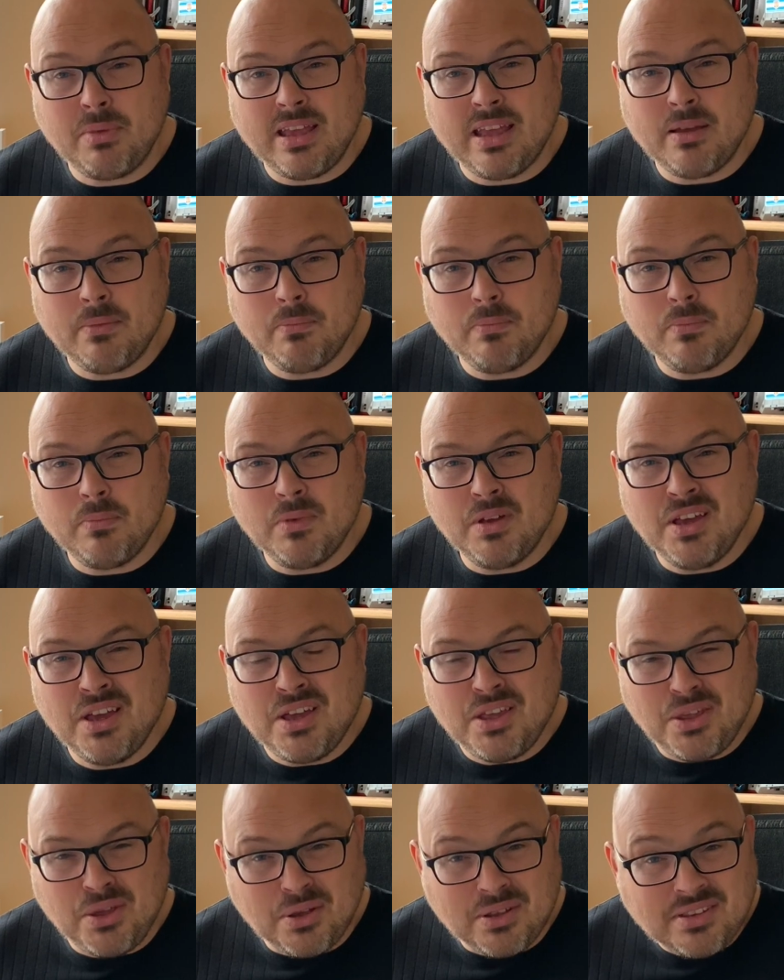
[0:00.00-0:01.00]
here.
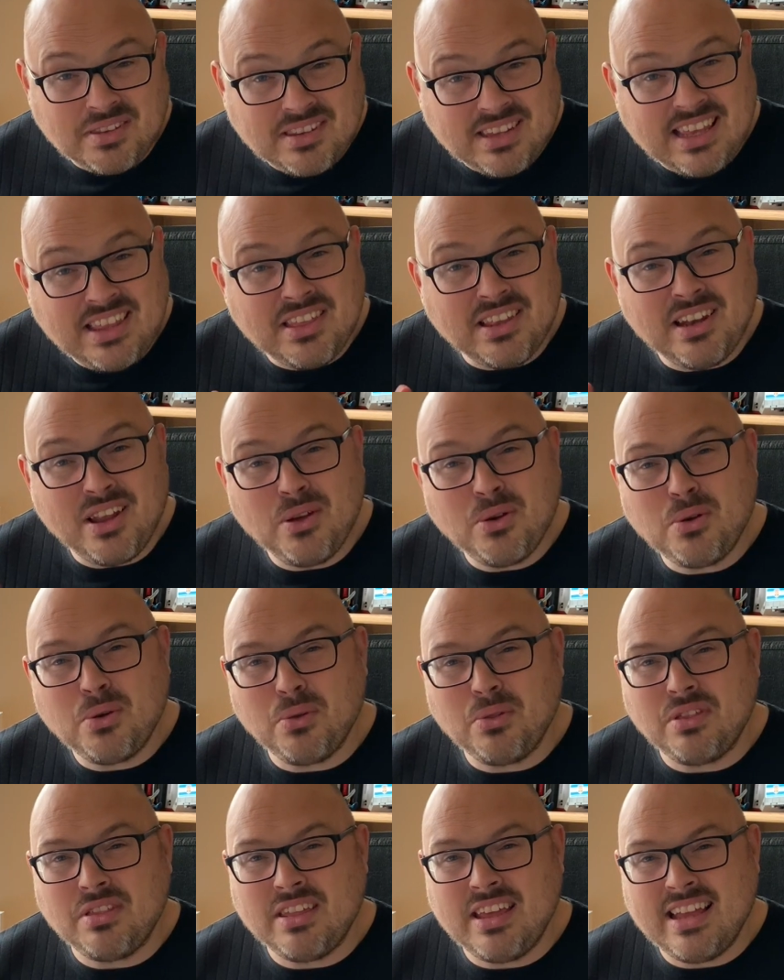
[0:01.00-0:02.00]
You can see the local
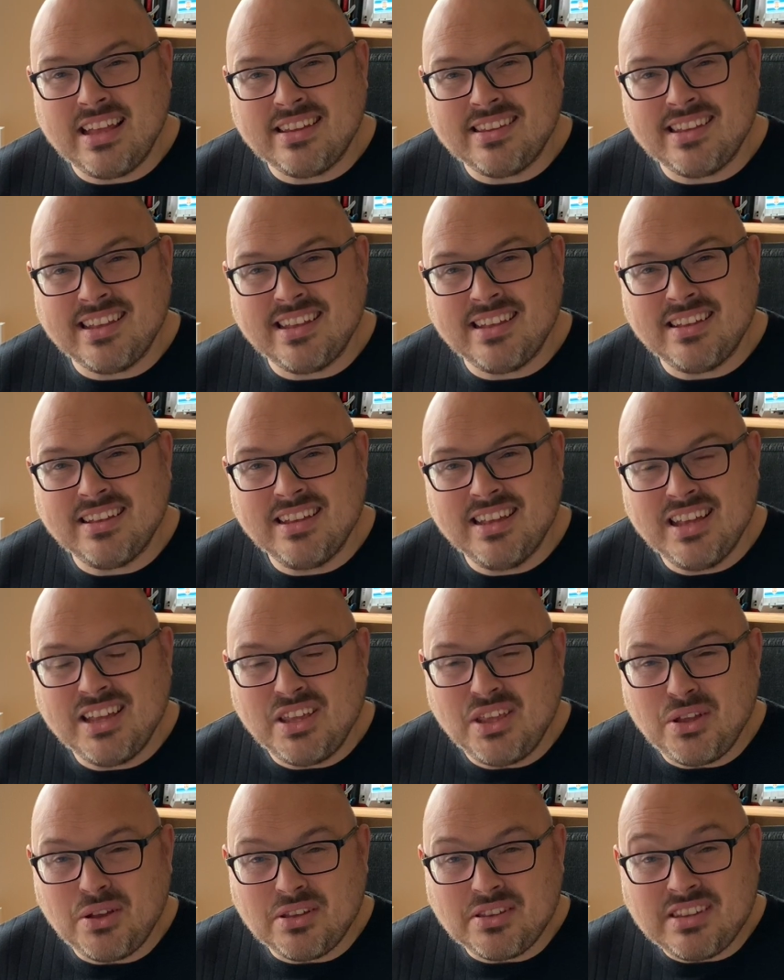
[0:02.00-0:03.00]
theatre.
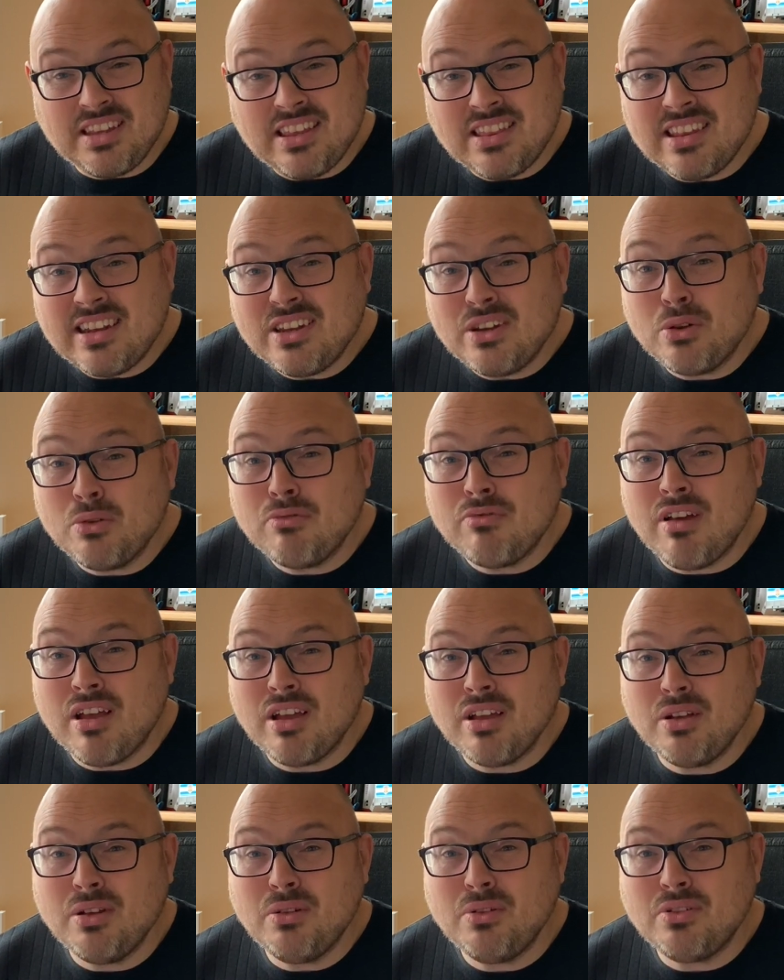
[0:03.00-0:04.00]
You can see the little
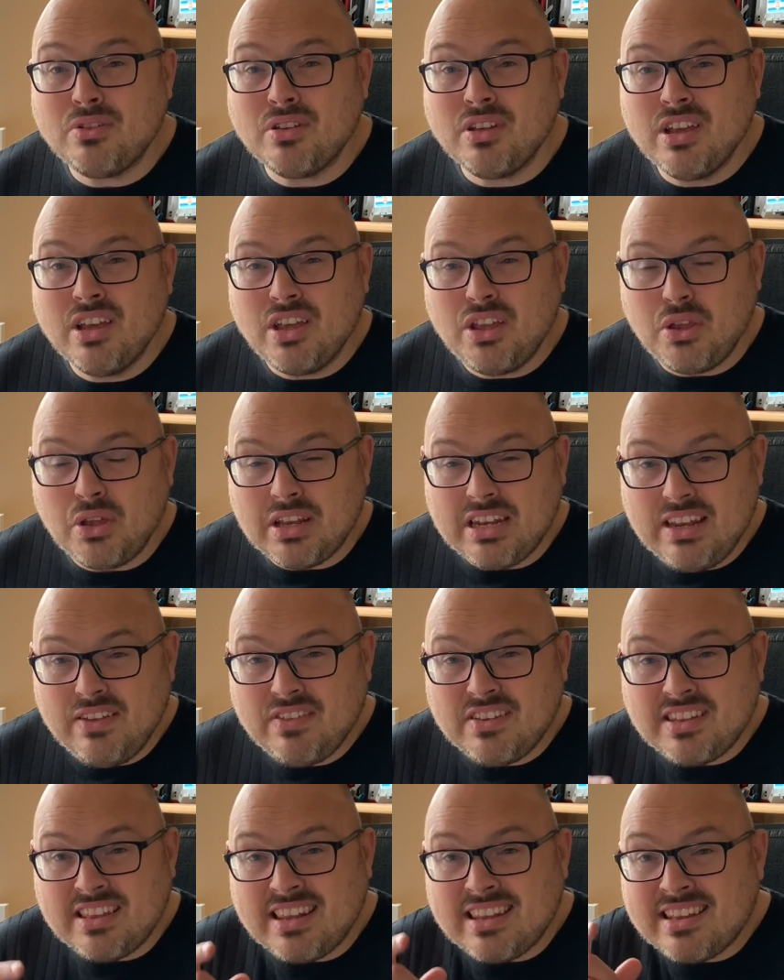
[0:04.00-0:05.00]
roads. You can
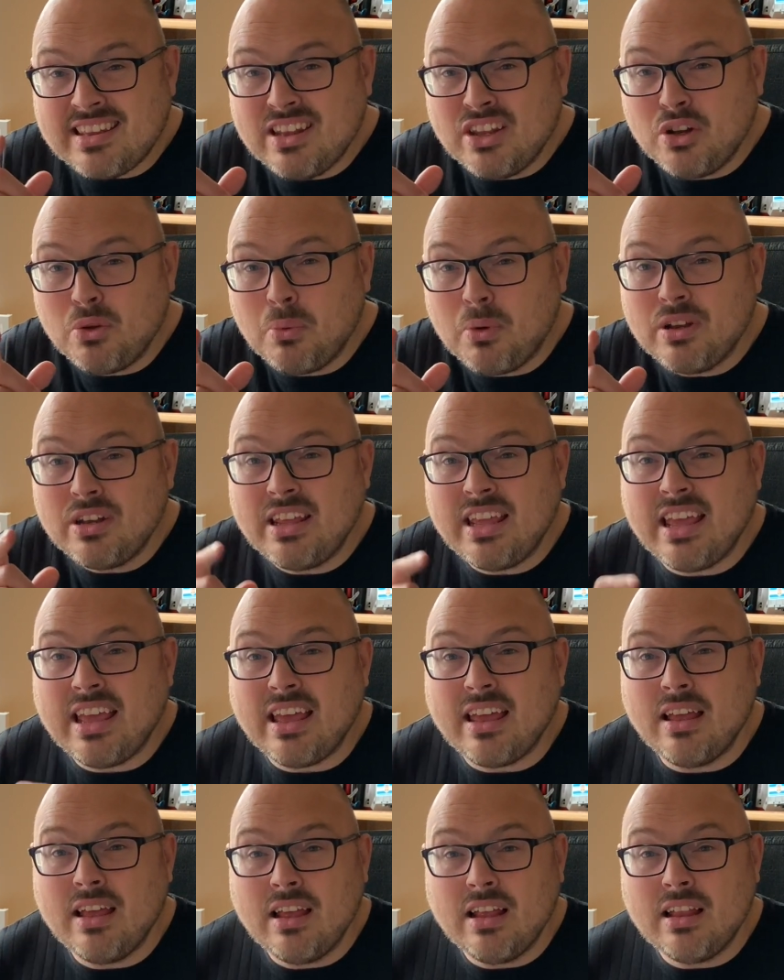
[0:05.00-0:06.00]
even see this little one
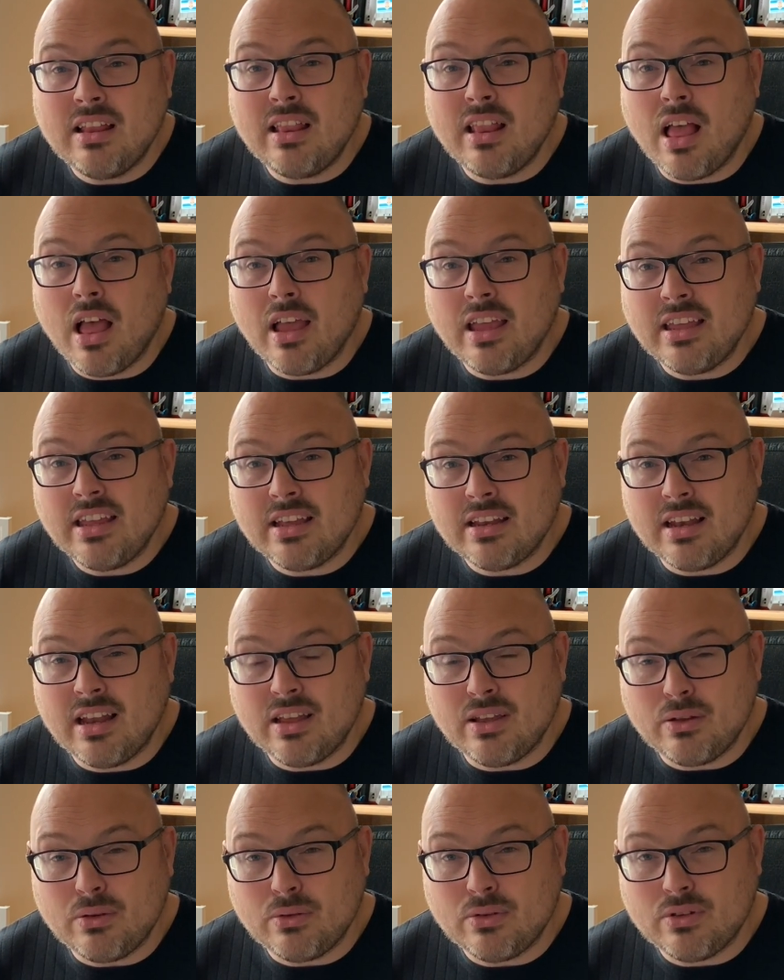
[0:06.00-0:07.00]
here, Lie
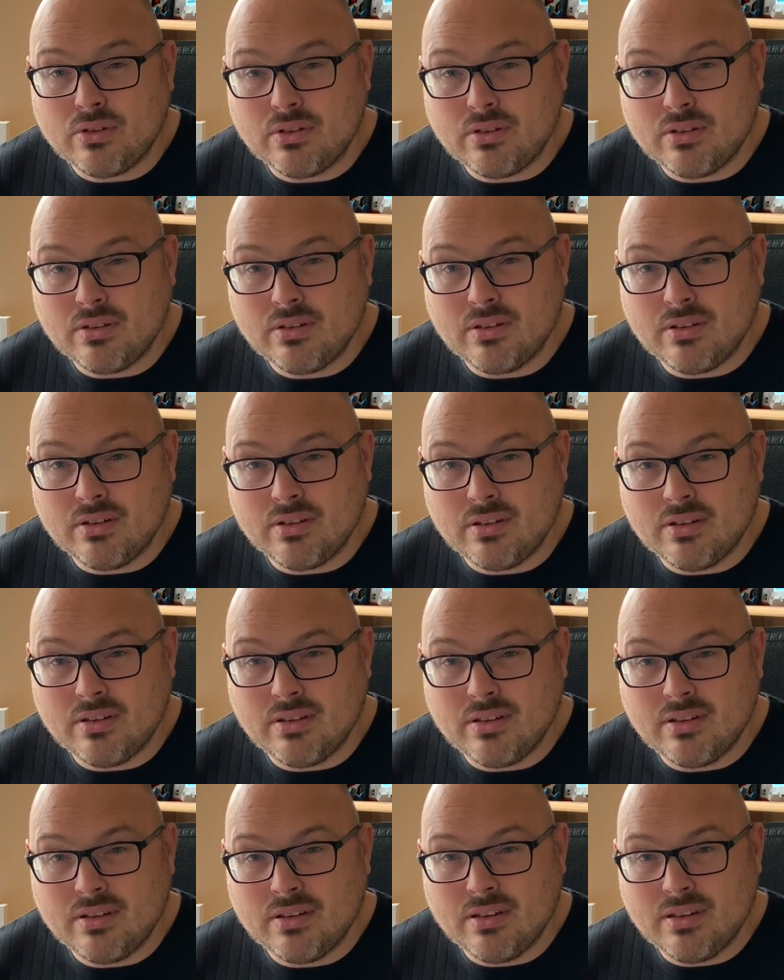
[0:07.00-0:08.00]
Close.
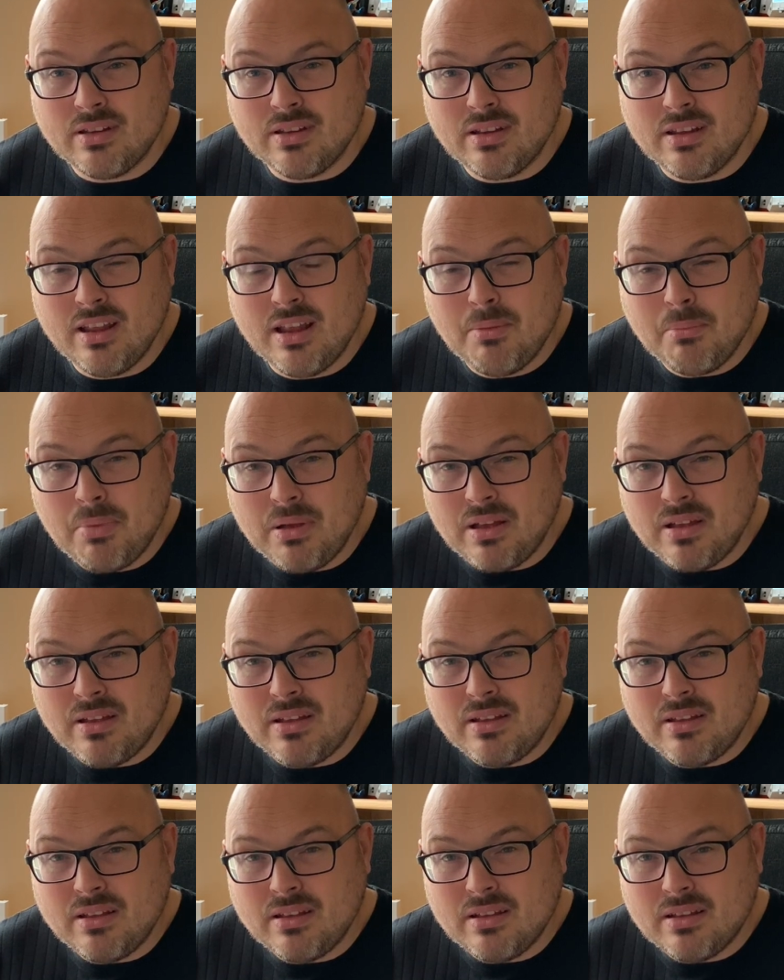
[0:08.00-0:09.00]
But
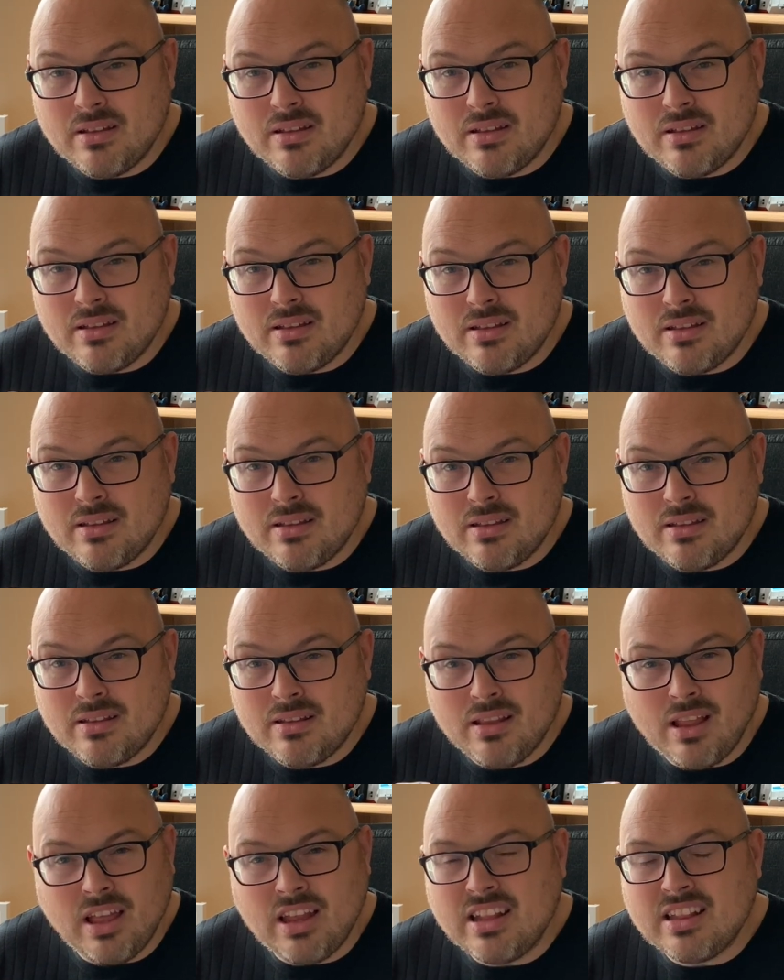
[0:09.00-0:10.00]

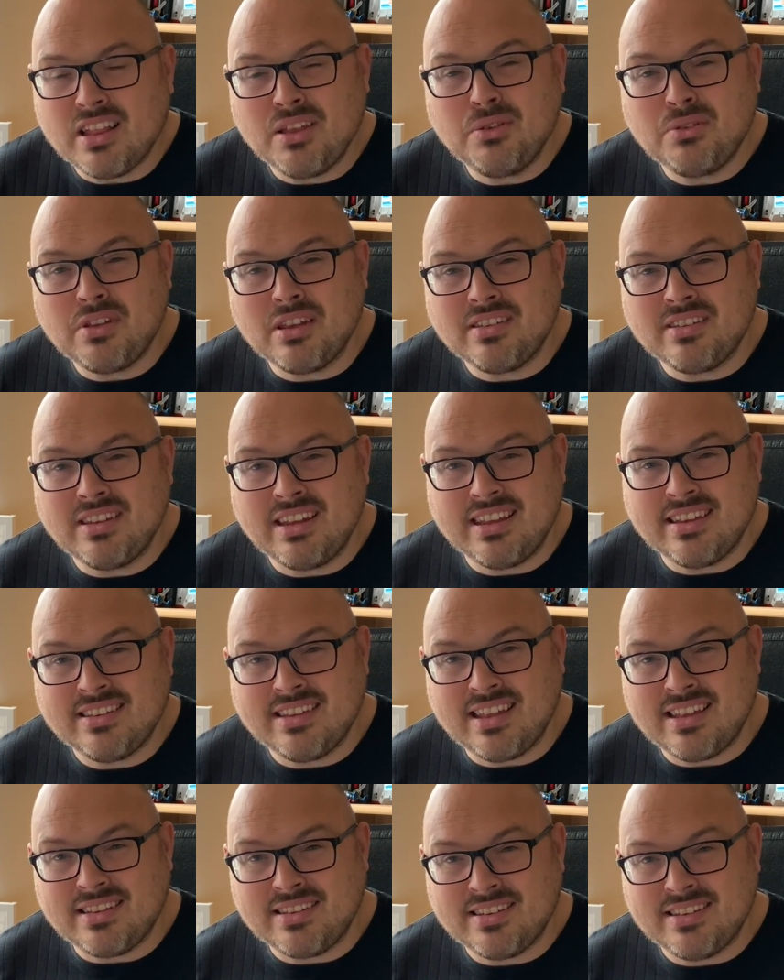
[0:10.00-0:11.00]
Lie Close doesn't
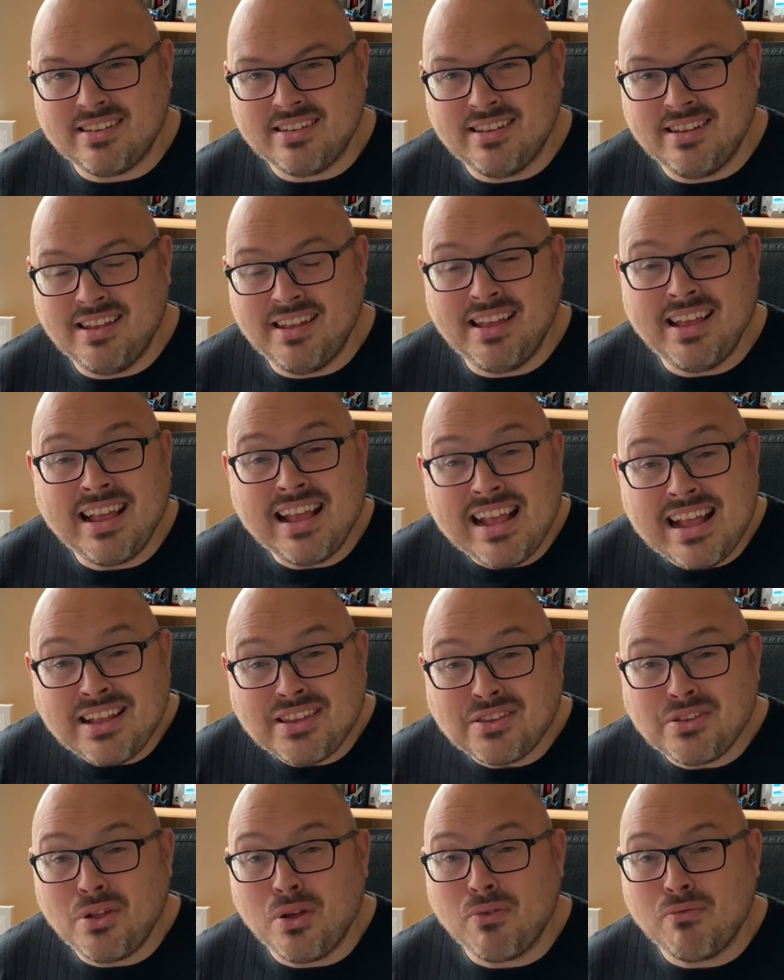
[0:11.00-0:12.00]
exist.
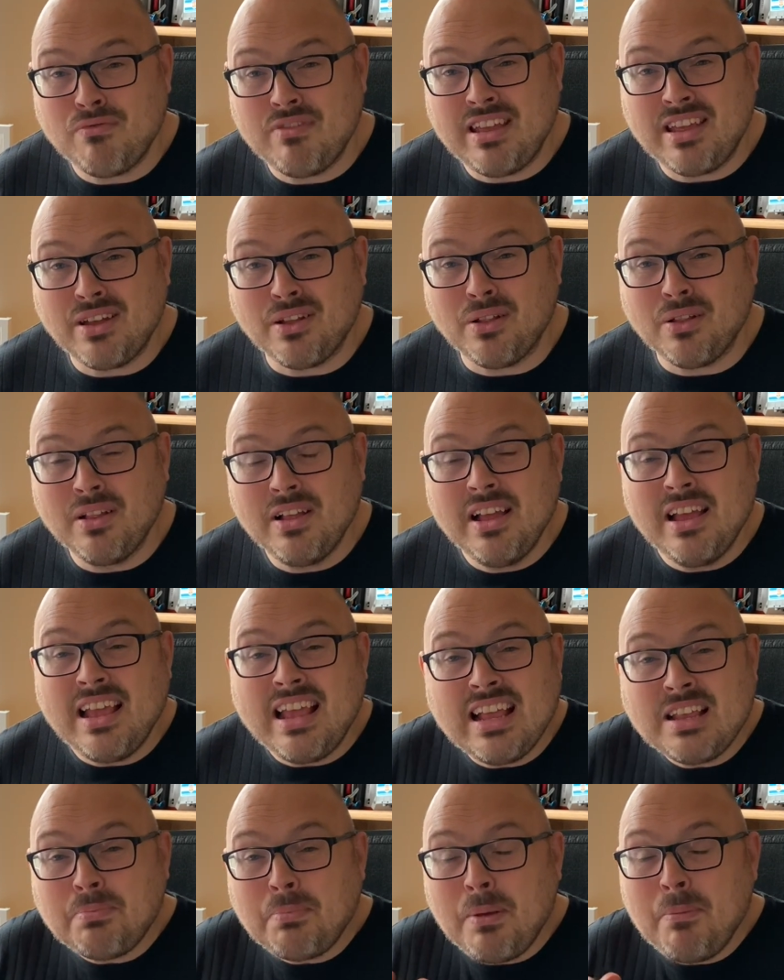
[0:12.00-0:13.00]
It's not real.
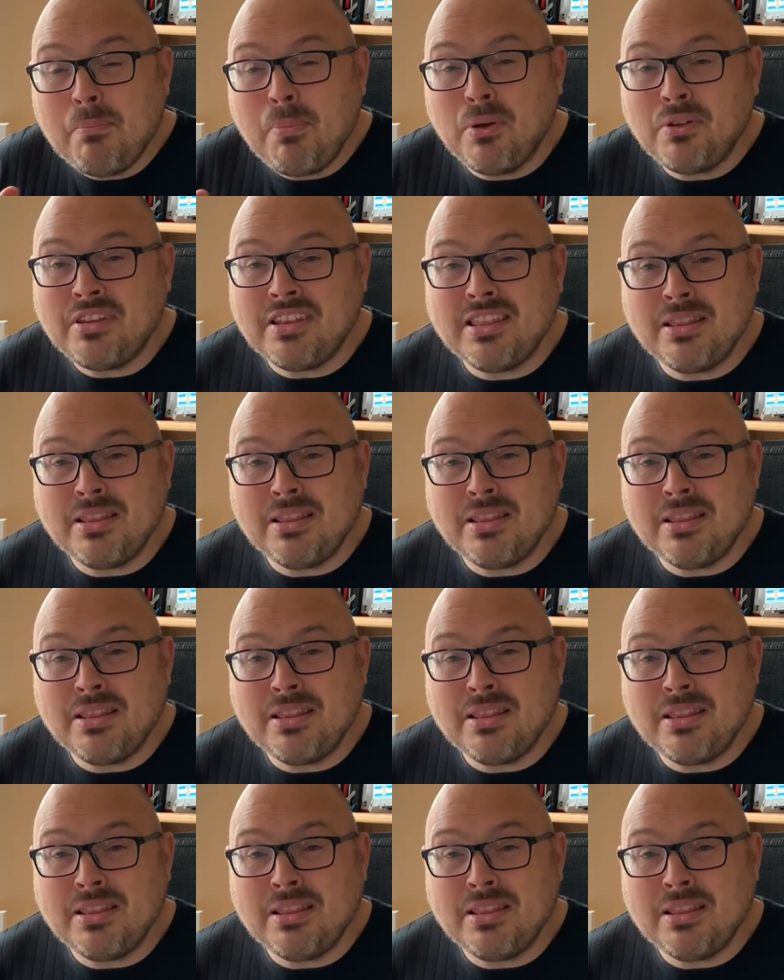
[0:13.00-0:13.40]
It's been put in